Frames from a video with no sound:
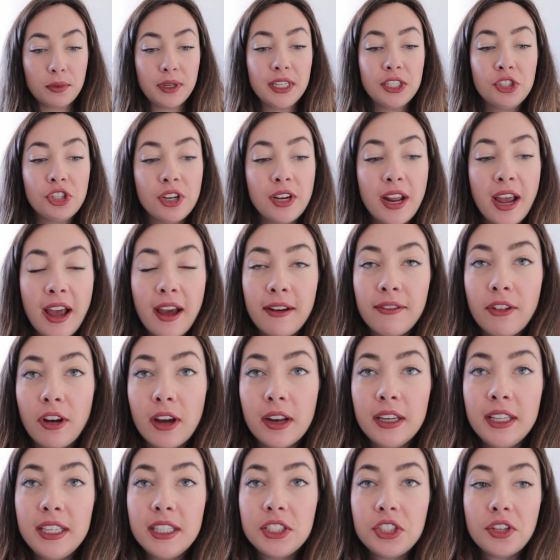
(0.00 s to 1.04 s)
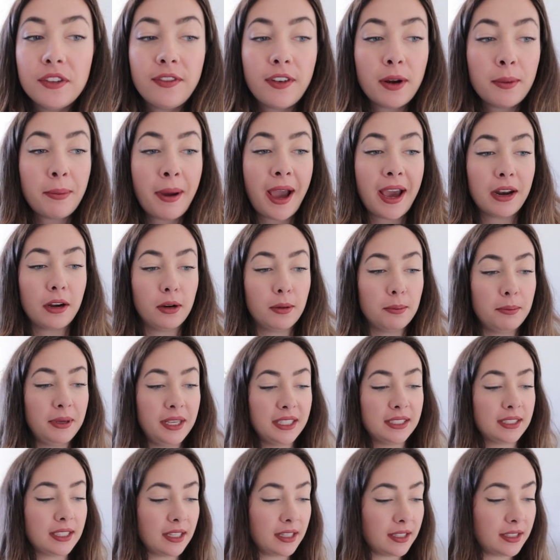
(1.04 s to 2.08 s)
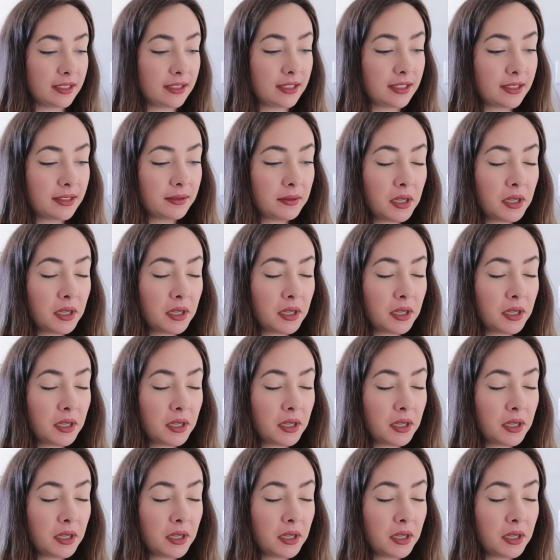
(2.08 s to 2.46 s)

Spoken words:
we should have on each of our pattern pieces.